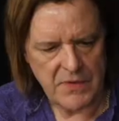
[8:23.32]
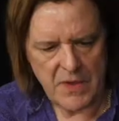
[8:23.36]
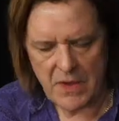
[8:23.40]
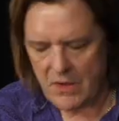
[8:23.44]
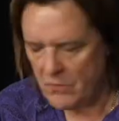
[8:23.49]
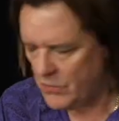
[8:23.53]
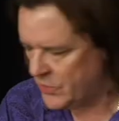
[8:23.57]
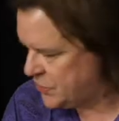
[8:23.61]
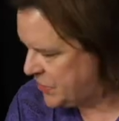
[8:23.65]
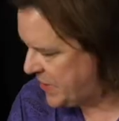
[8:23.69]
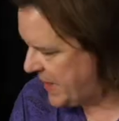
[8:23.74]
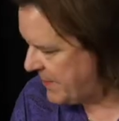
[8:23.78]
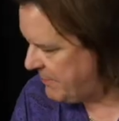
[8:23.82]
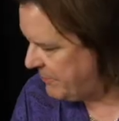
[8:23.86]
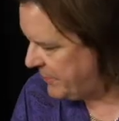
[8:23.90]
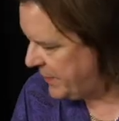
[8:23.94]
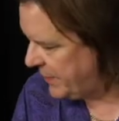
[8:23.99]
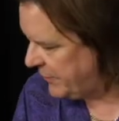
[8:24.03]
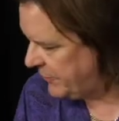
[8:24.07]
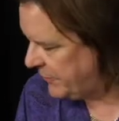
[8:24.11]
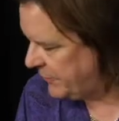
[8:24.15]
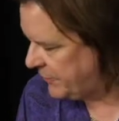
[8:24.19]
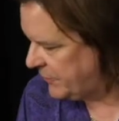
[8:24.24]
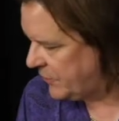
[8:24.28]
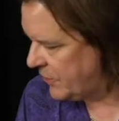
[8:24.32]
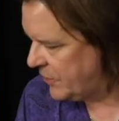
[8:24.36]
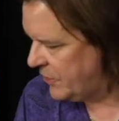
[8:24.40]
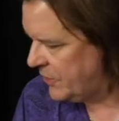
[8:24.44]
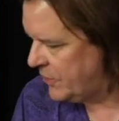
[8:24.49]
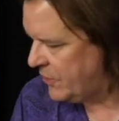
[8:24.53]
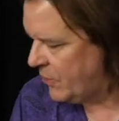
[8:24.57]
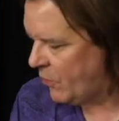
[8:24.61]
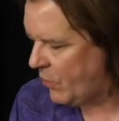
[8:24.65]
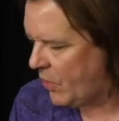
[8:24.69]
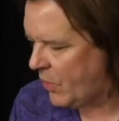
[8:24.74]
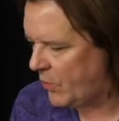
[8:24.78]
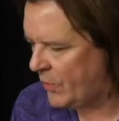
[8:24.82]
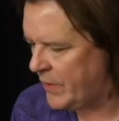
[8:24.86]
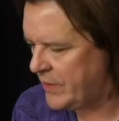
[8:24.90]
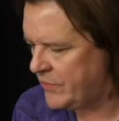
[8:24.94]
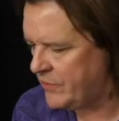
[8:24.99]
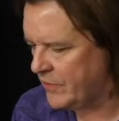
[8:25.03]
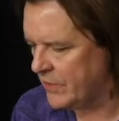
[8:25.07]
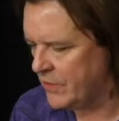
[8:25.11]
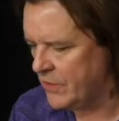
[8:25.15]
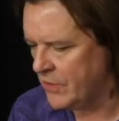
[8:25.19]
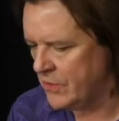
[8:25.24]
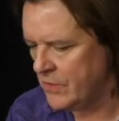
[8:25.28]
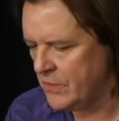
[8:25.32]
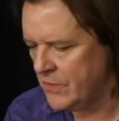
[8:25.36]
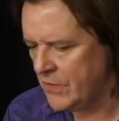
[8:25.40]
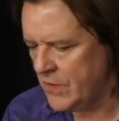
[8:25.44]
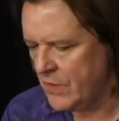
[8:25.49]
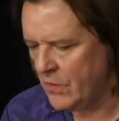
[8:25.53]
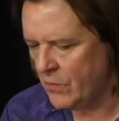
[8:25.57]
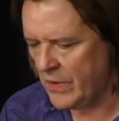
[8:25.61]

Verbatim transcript: Which then brings us to what we do